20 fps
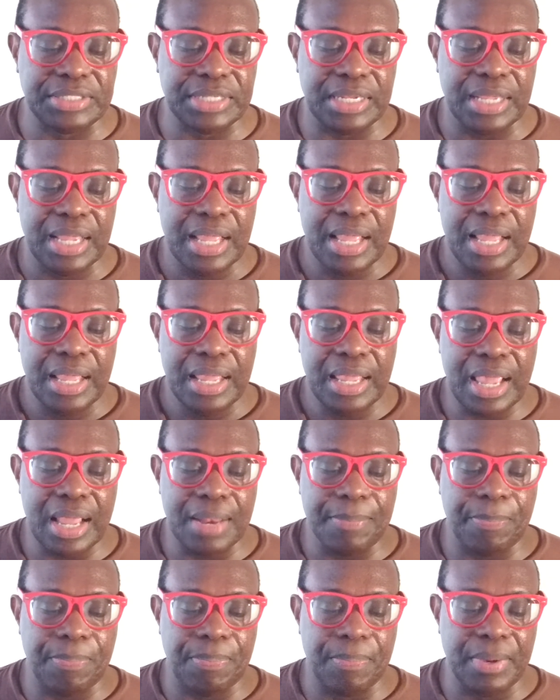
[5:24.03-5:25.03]
said he
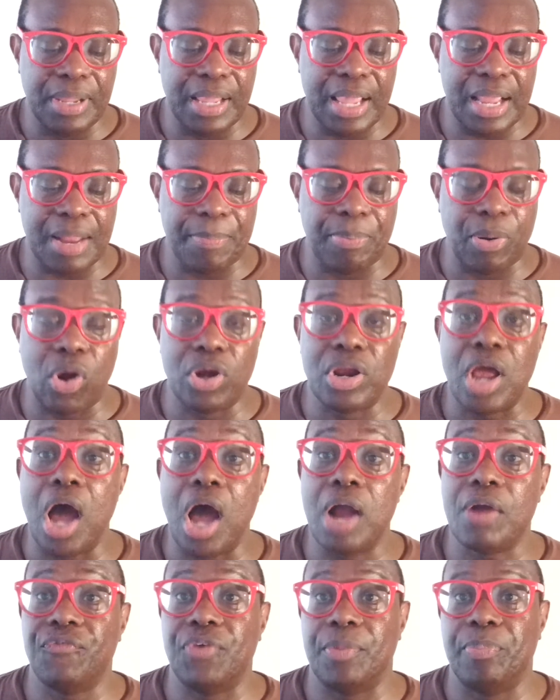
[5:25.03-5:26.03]
had a
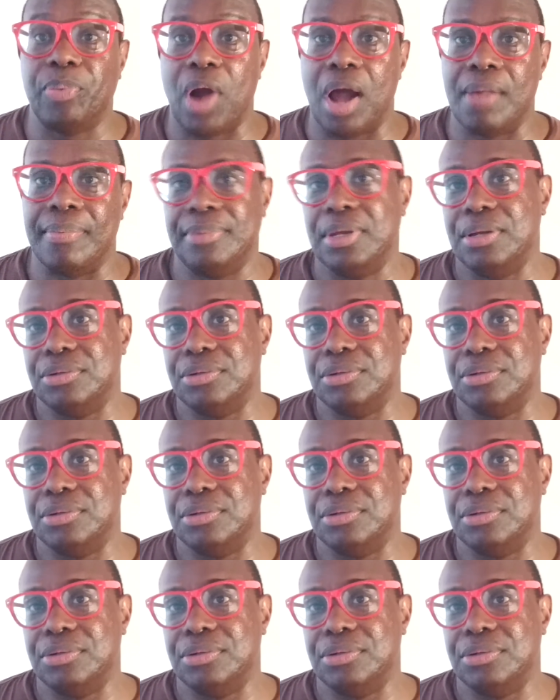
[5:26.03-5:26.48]
pornography problem.